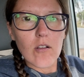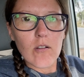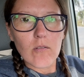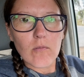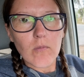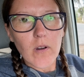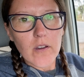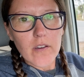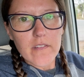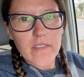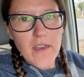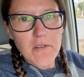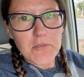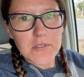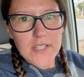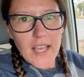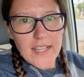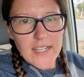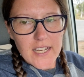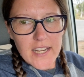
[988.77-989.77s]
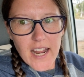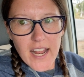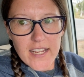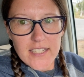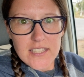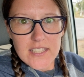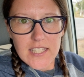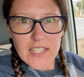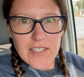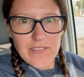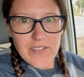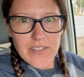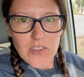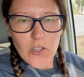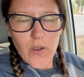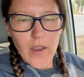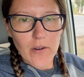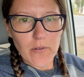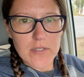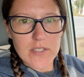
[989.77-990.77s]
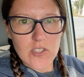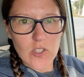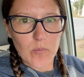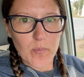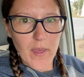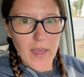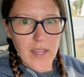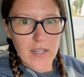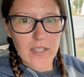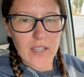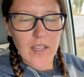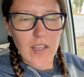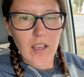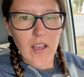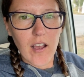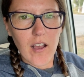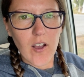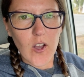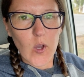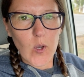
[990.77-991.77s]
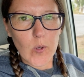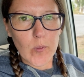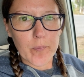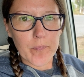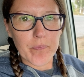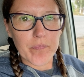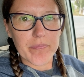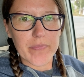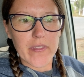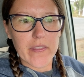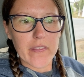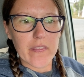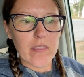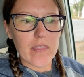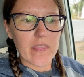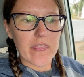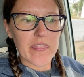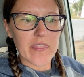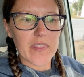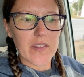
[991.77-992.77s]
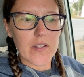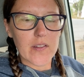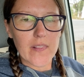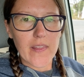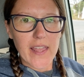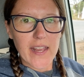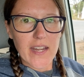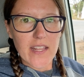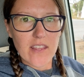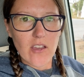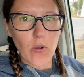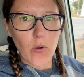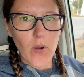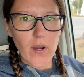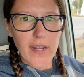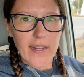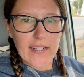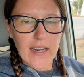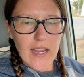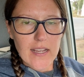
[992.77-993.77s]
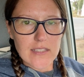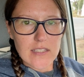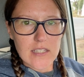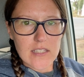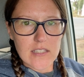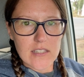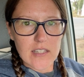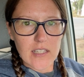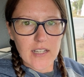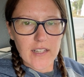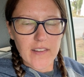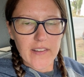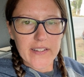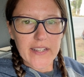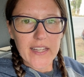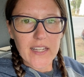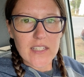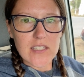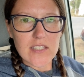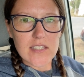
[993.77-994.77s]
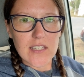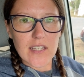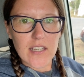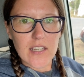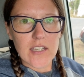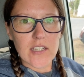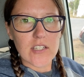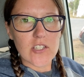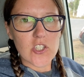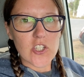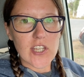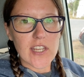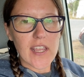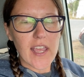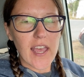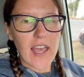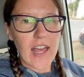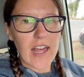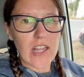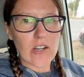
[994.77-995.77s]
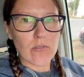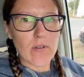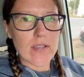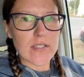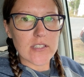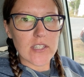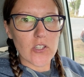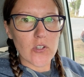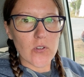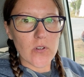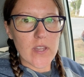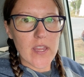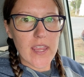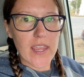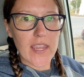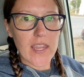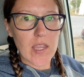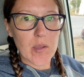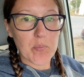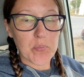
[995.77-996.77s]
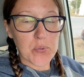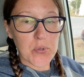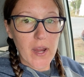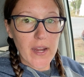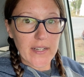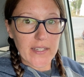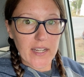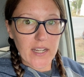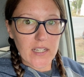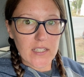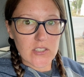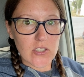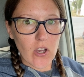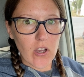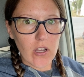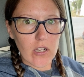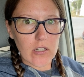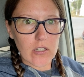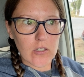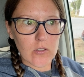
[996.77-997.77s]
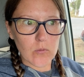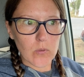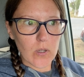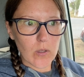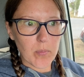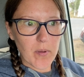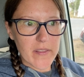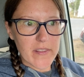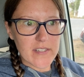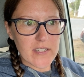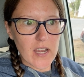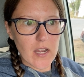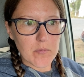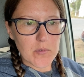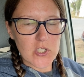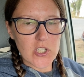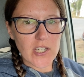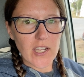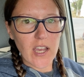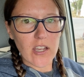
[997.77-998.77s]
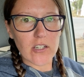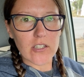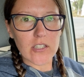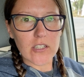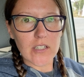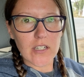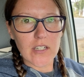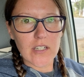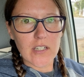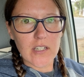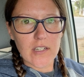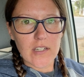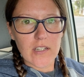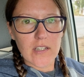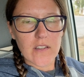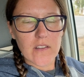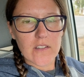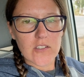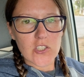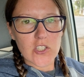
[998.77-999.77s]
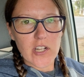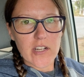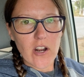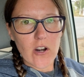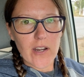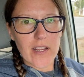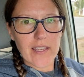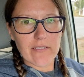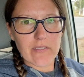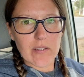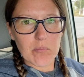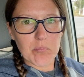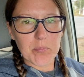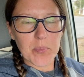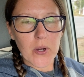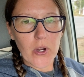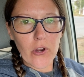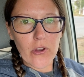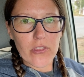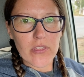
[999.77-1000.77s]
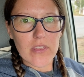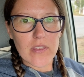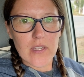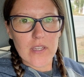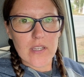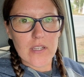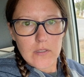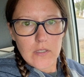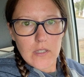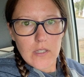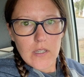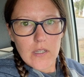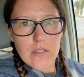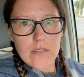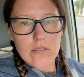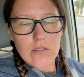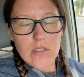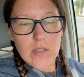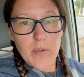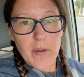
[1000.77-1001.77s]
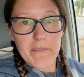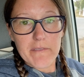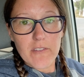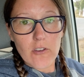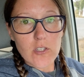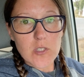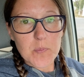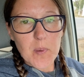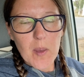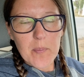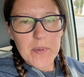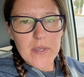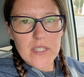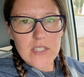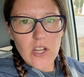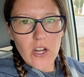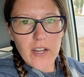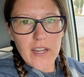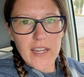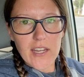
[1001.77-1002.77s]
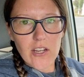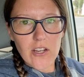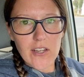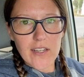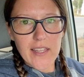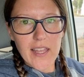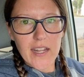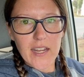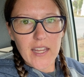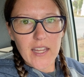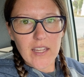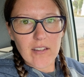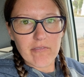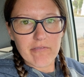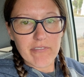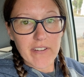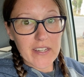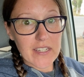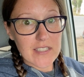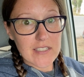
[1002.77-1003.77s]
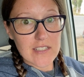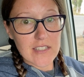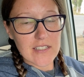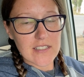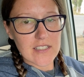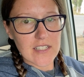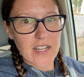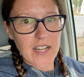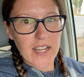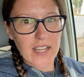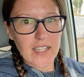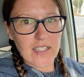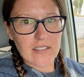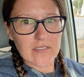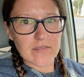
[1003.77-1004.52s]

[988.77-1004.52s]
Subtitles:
Well, that was kind of nice, even though I was so mad. The lady that organizes the clinics, she had rescued a pregnant dog. Well, by the time she got her, she had already given birth. So some of those puppies are here getting fixed today.